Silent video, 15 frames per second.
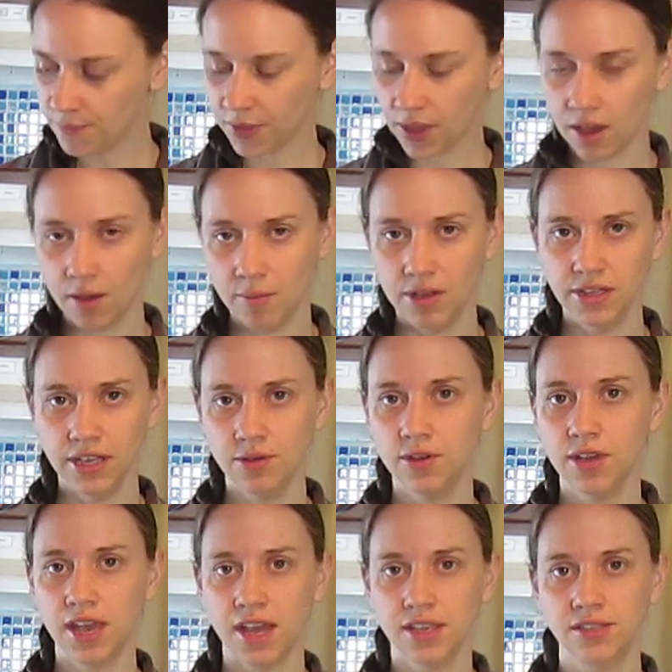a liquid
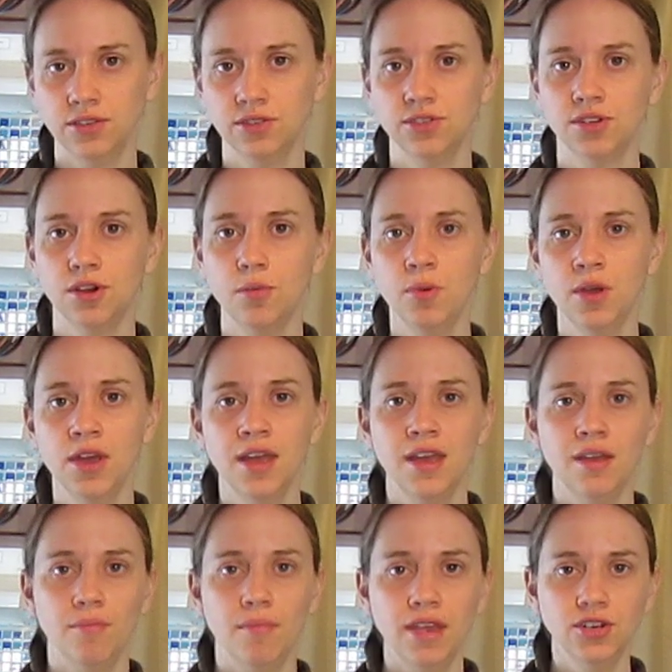Castile soap.
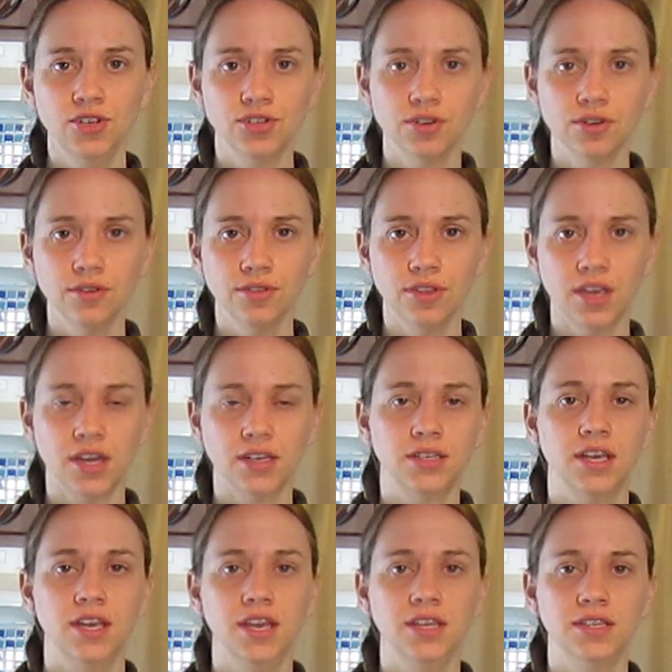Make sure that
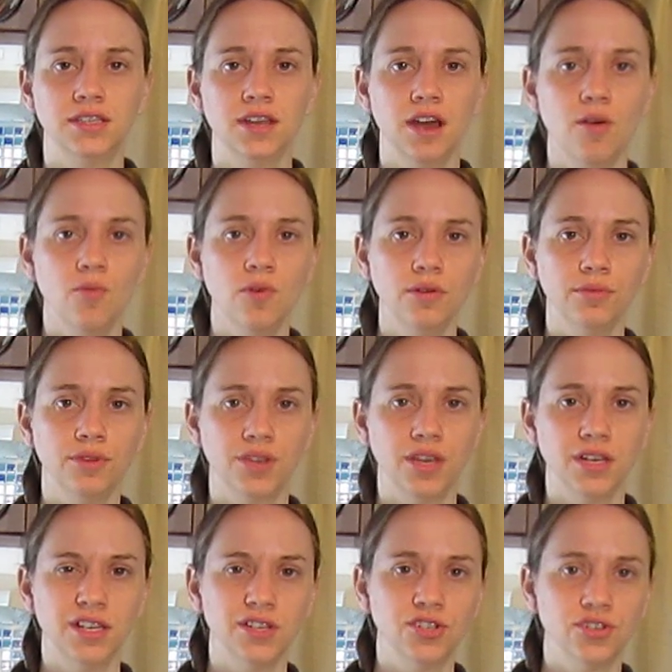it's not one with
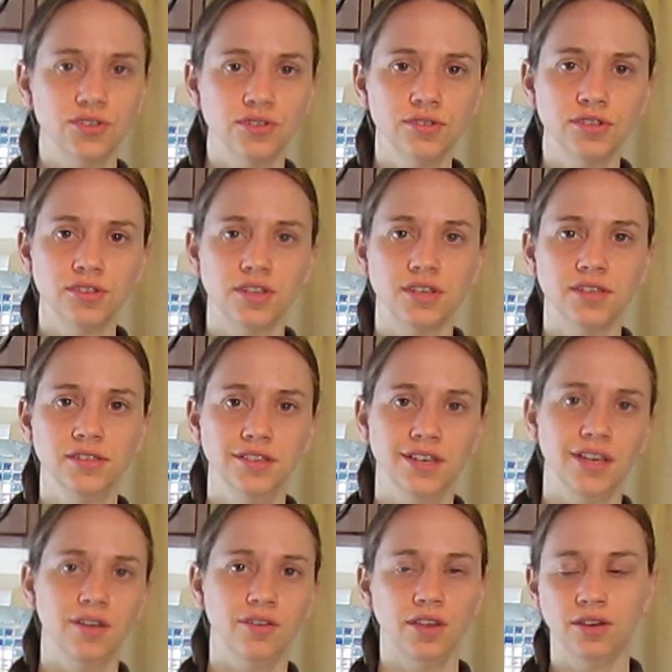conditioners, things
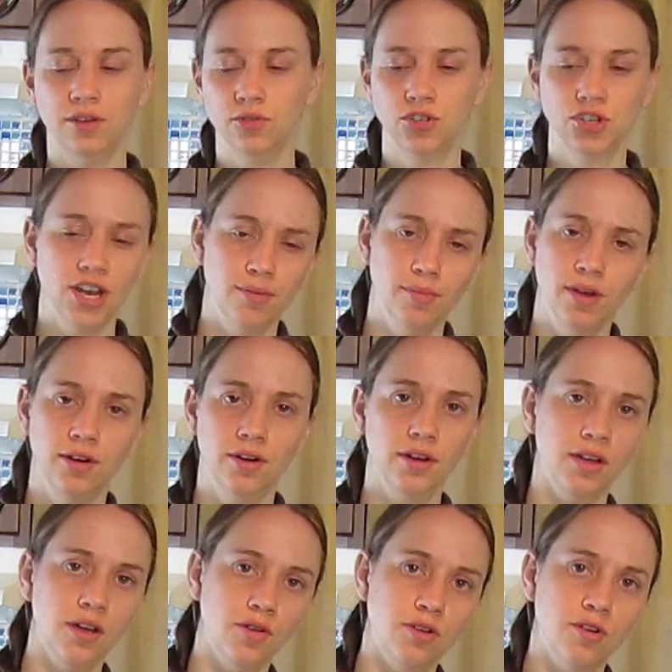like, shea butter and
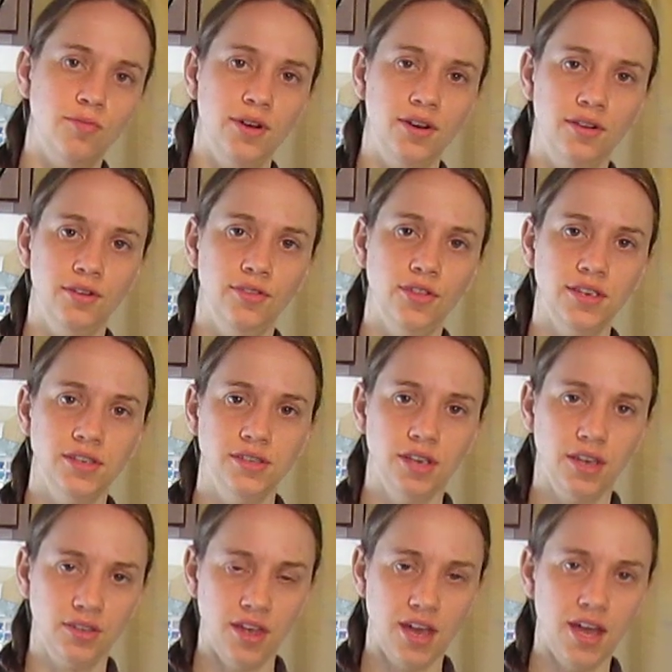cocoa butter and things
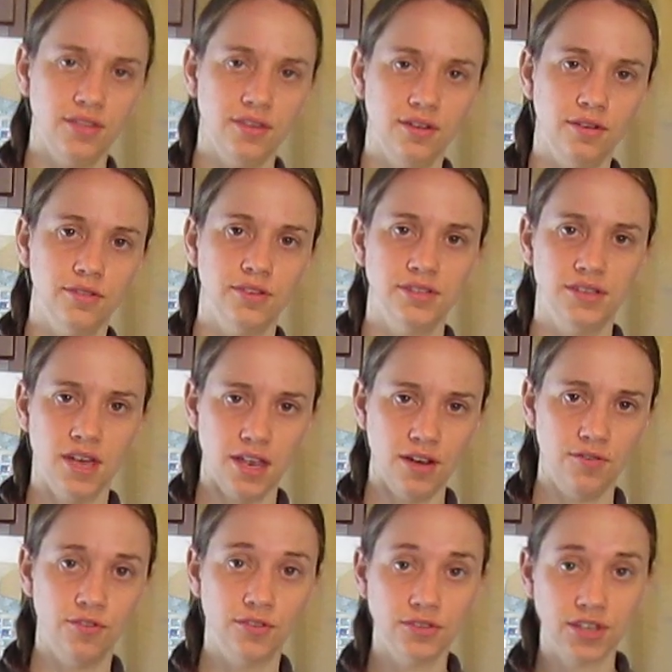like that that are designed
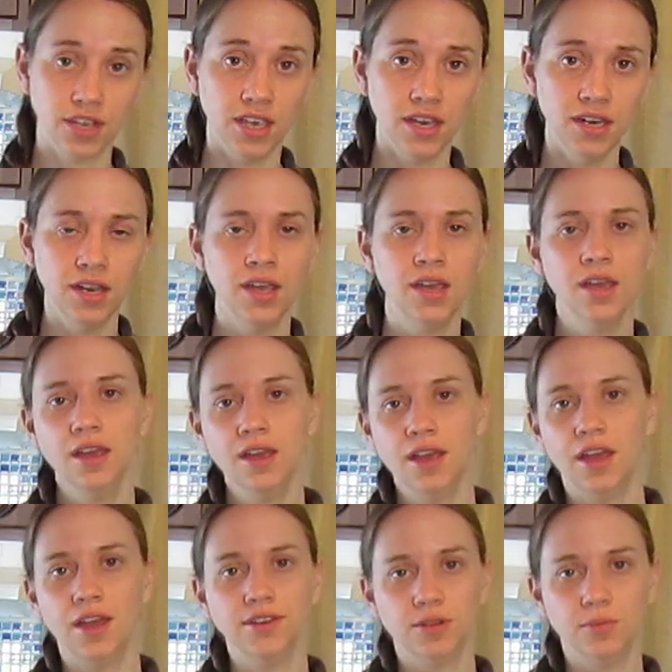for skin
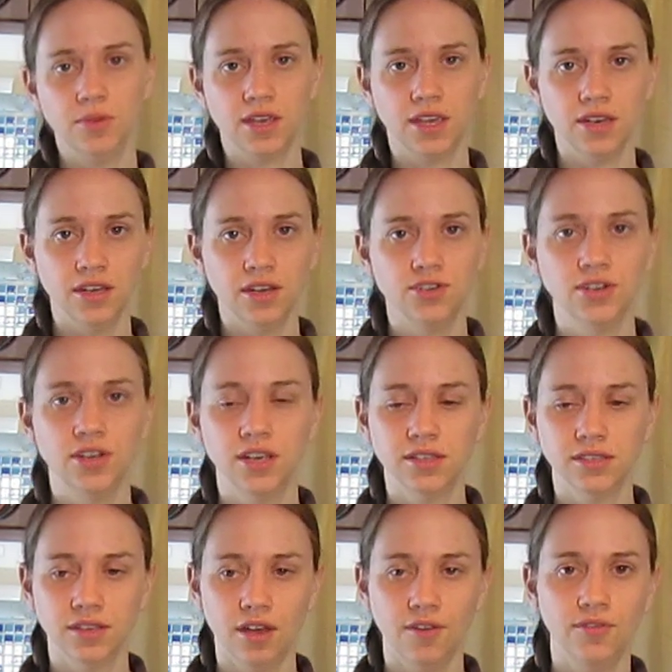and to be conditioning and
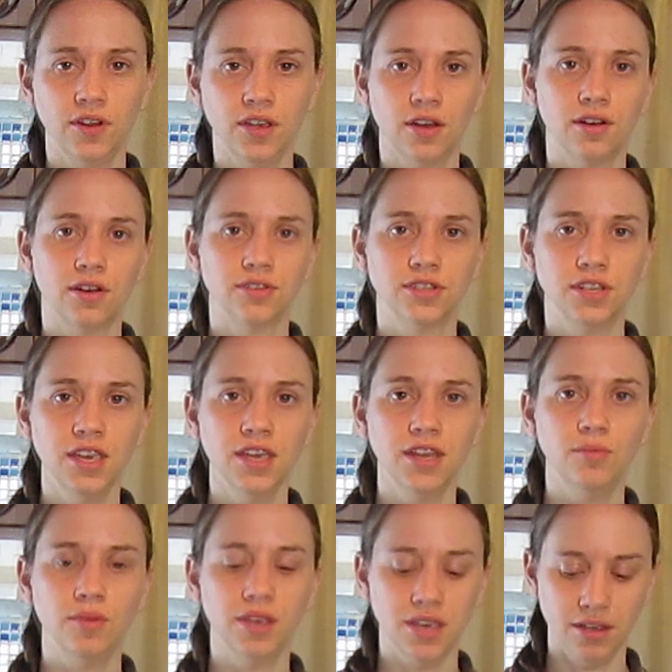softening on our
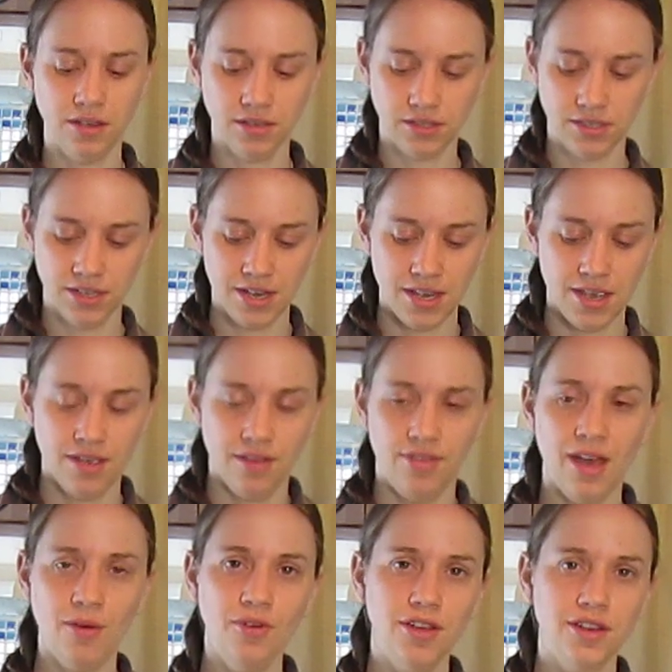skin, because
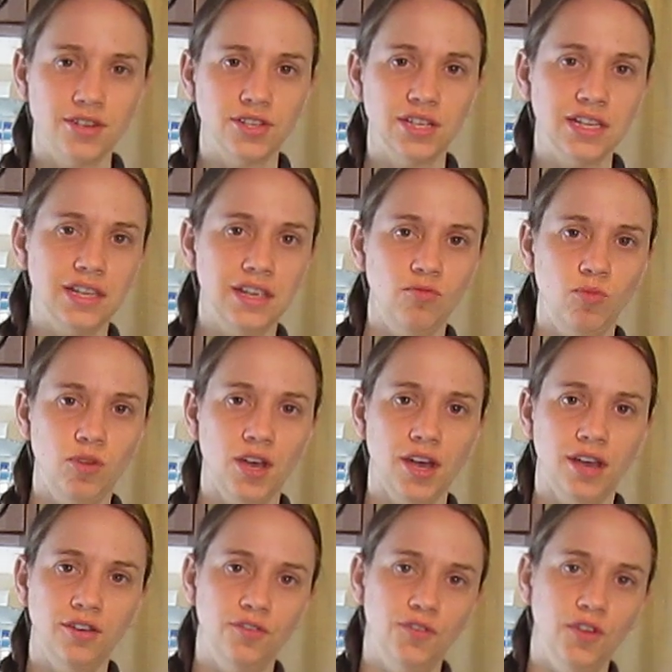that will actually leave
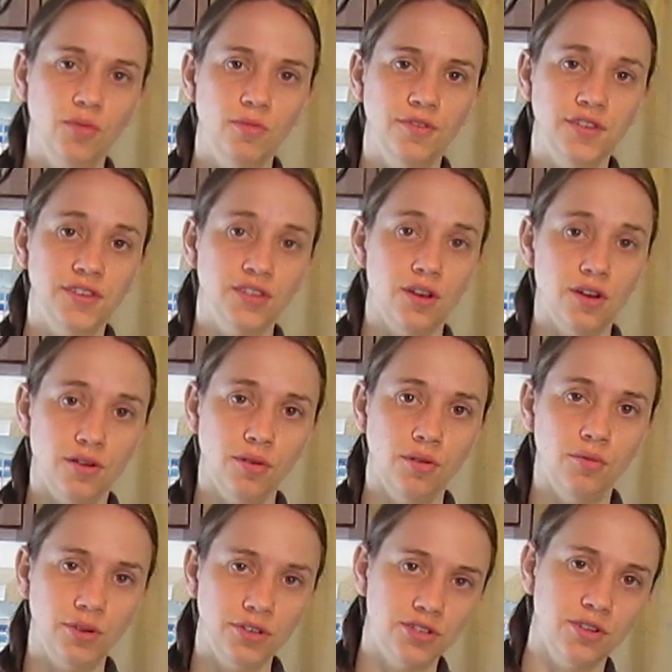behind a film of its own,
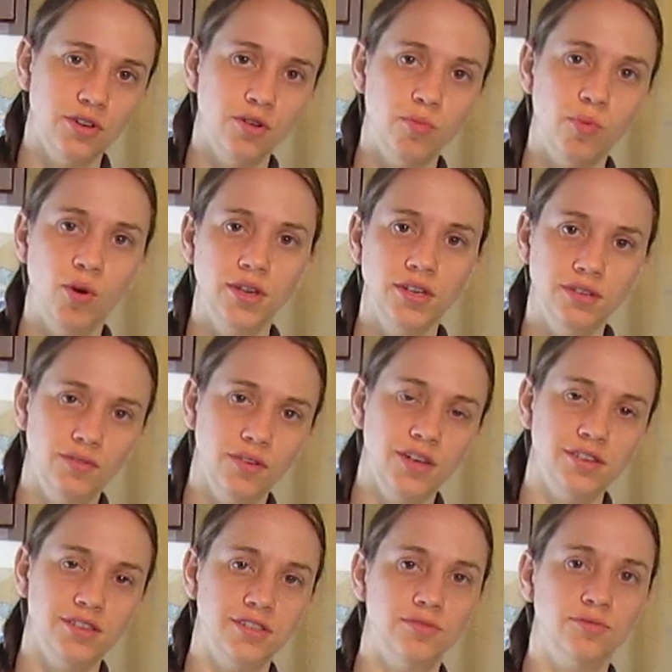which the whole point of it
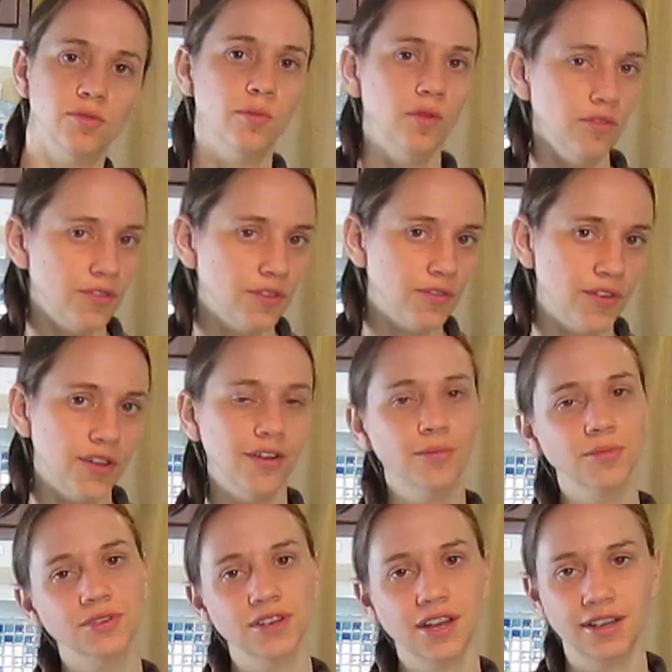is to remove the
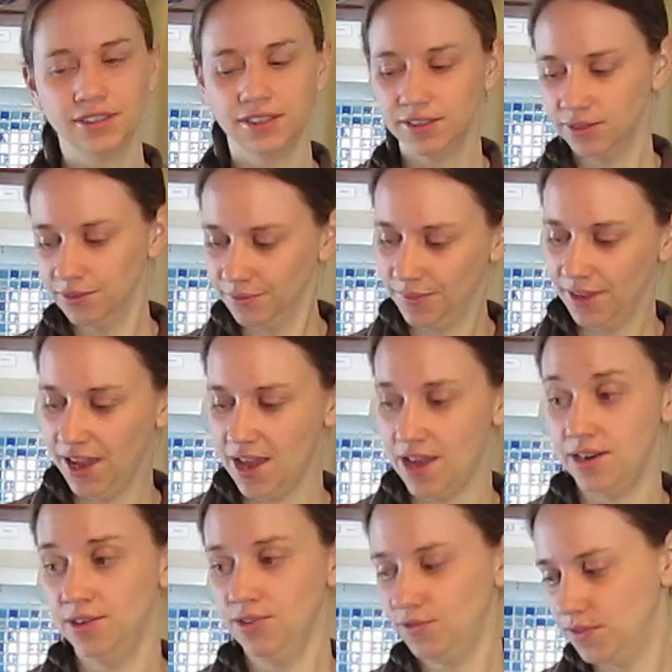films, not to add
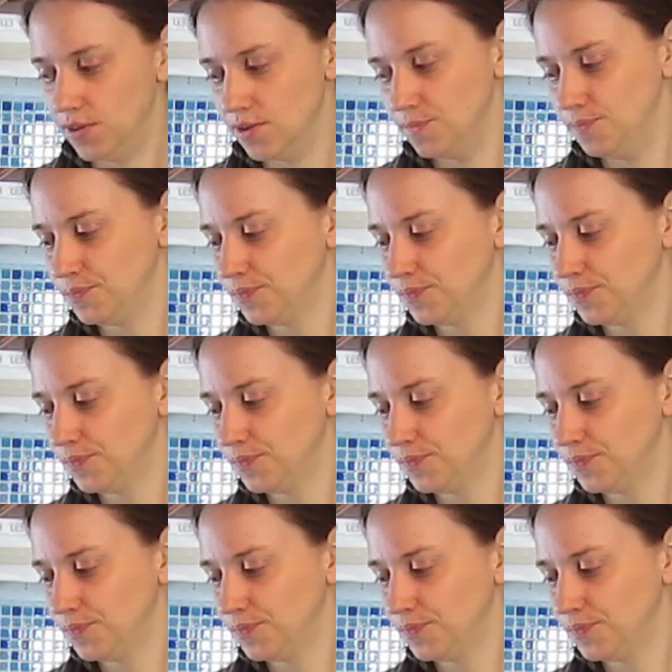a new film.